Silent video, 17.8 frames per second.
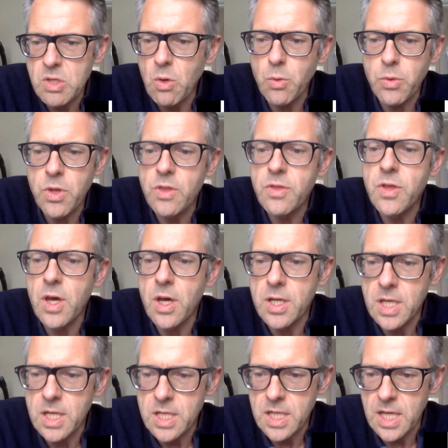called the
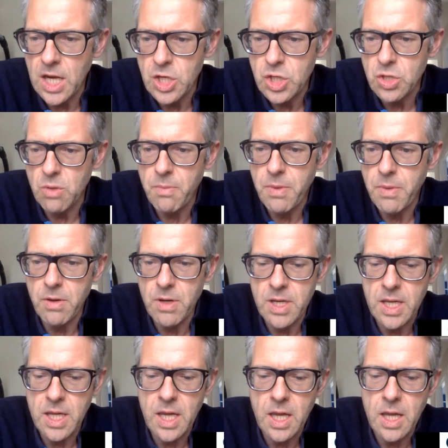Third International Polar
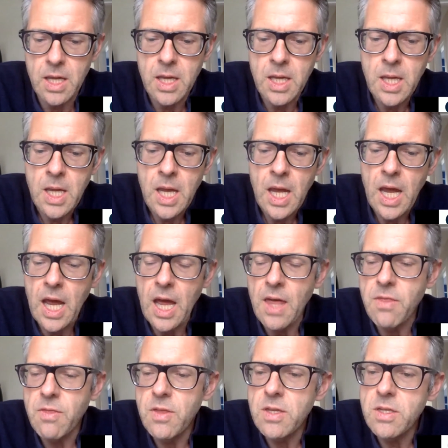Year.
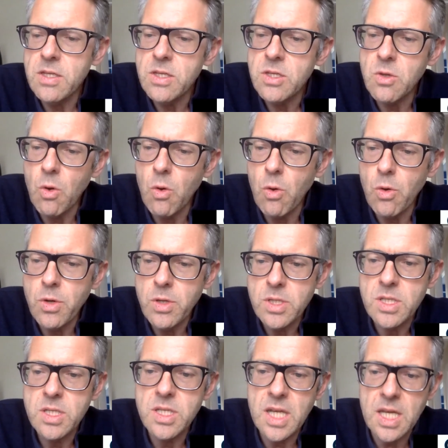And this saw
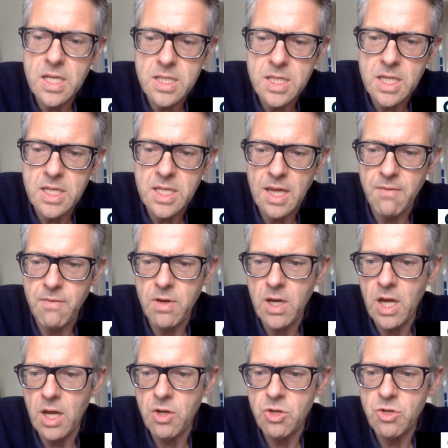67
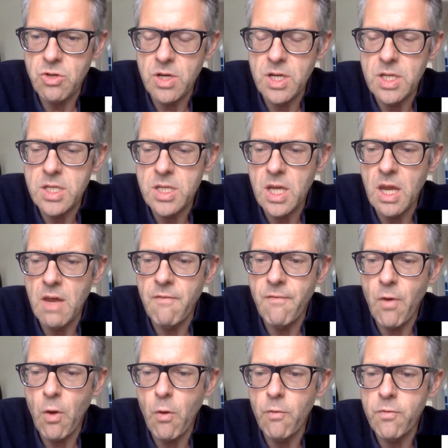countries
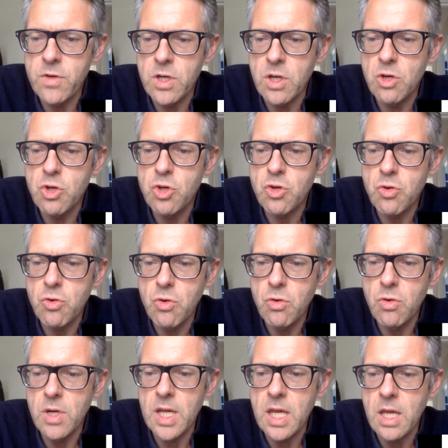involved in a
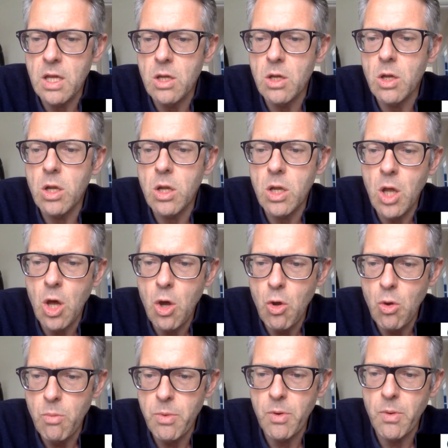truly
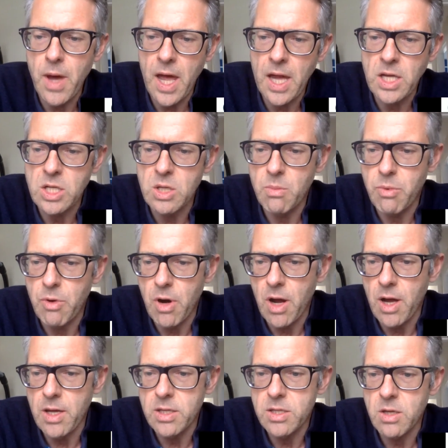global
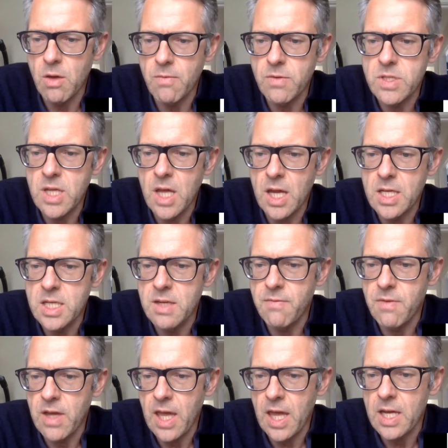enterprise of
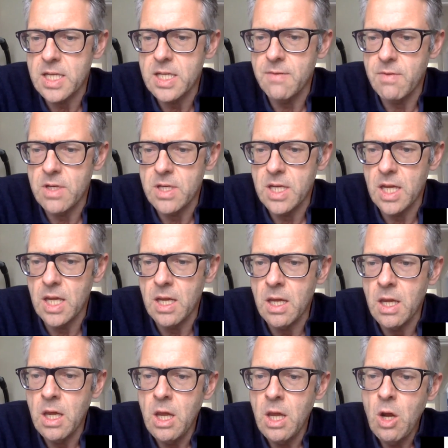scientific activity,
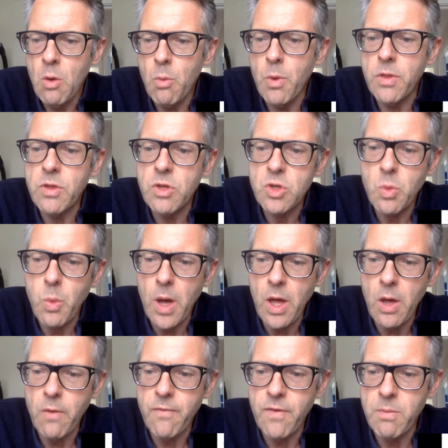with
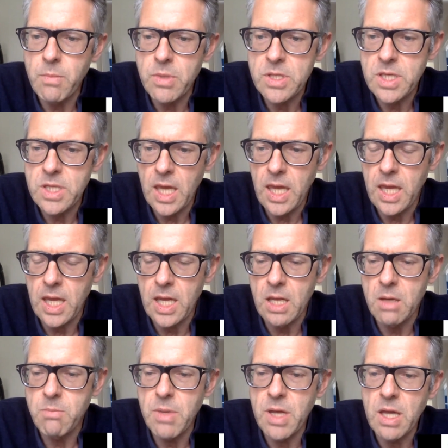12 in
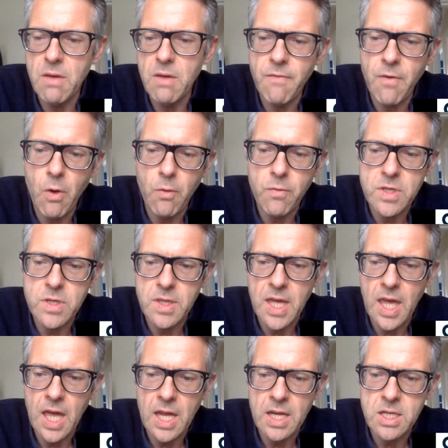particular being involved in
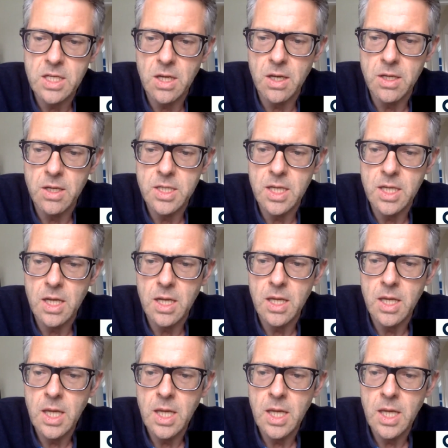the Antarctic.